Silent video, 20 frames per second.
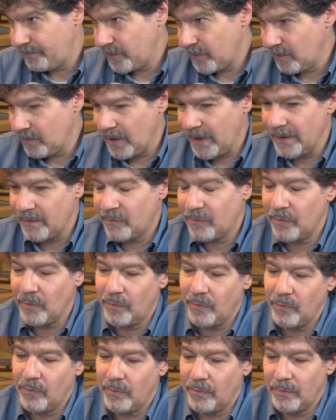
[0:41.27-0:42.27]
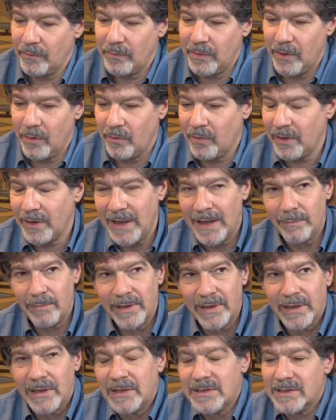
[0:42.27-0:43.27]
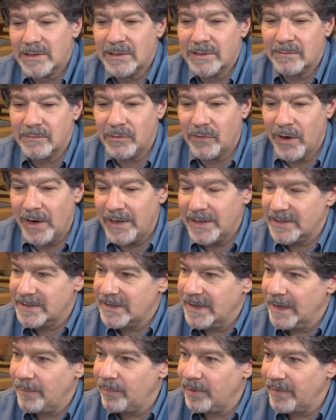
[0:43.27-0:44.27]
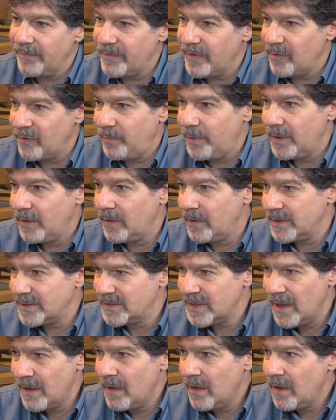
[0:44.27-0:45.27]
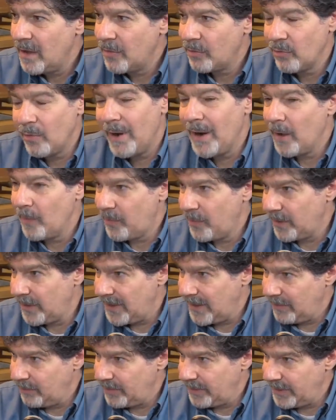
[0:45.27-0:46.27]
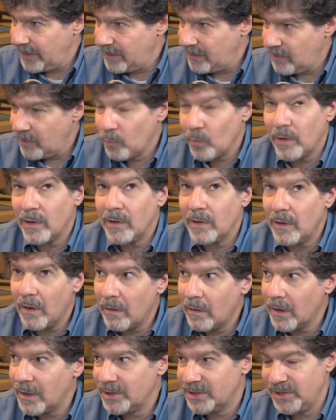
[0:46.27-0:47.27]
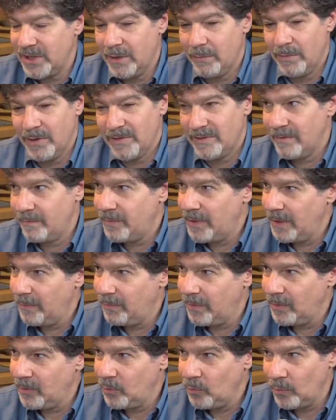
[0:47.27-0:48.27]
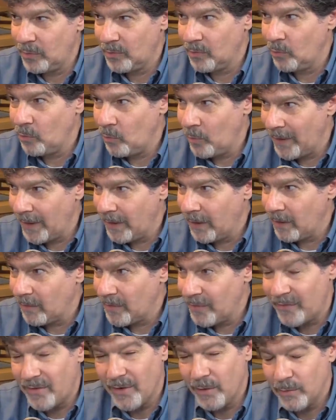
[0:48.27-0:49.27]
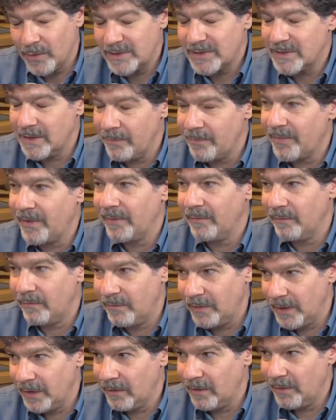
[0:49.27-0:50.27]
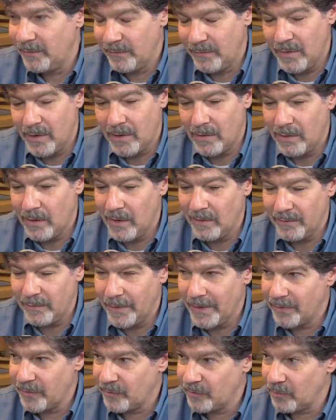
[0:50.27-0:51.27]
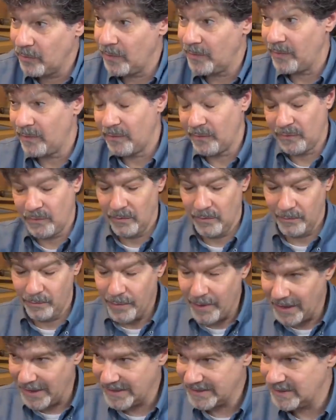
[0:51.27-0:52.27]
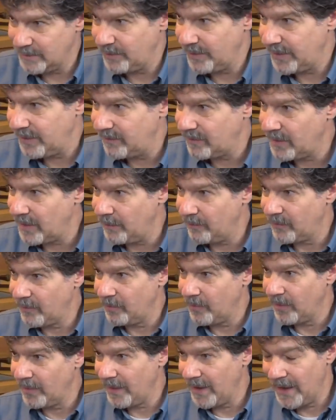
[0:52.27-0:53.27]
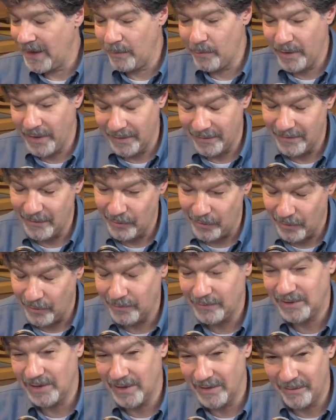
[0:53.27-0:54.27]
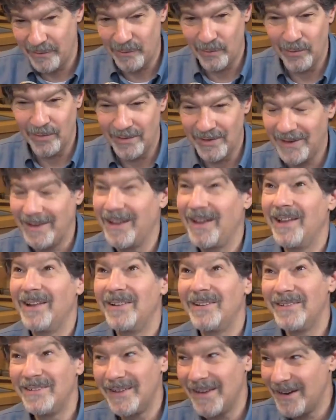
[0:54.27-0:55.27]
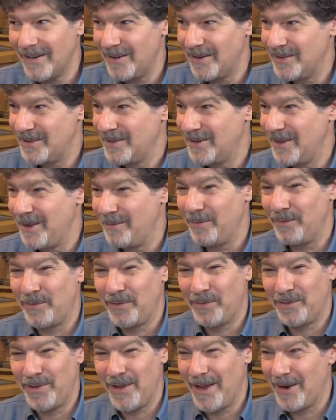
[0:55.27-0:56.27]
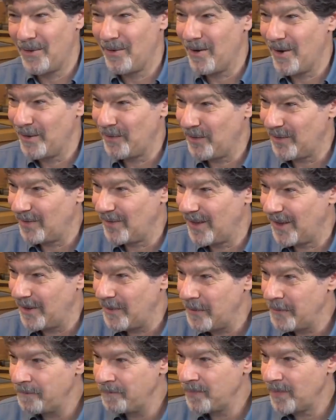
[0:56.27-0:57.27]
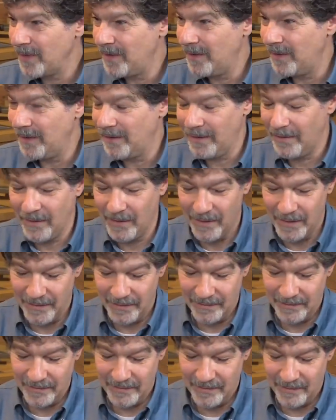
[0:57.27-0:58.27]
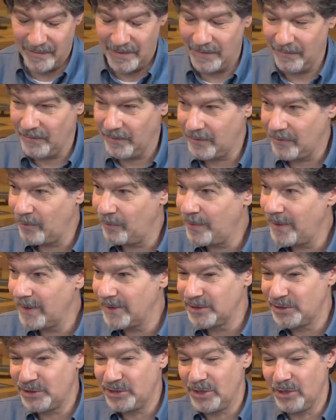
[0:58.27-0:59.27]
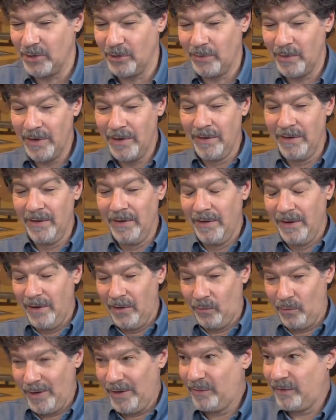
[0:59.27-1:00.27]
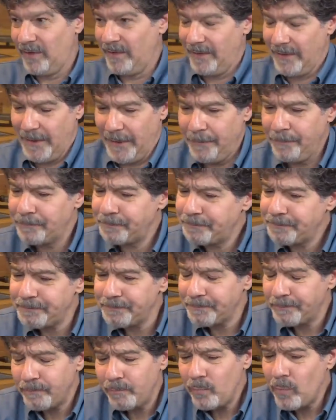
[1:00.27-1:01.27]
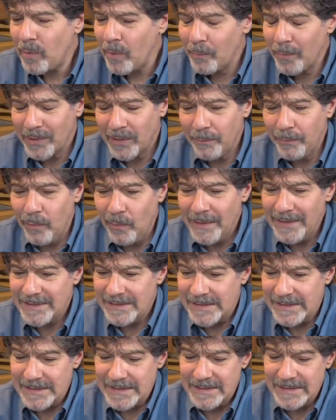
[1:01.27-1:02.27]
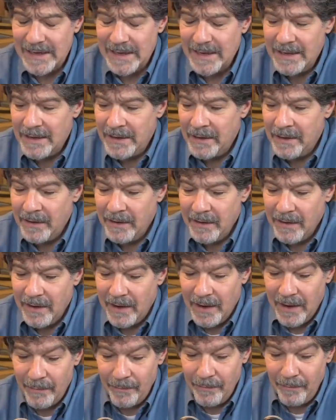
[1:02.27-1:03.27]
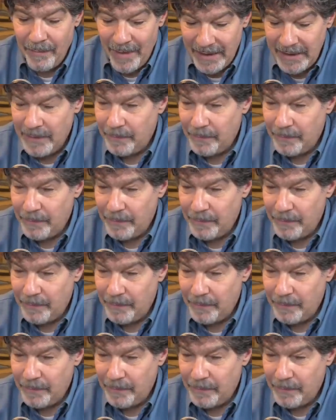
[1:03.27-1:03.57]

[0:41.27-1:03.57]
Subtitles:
right? So, the lab leak is a great example of this, because throughout the lab leak, there were large numbers of people who were aware that there was something very far off about the story, that this couldn't possibly have come from the lab. And, Jon Stewart did a hilarious job of satirizing that on Stephen Colbert's show recently. But the point is, many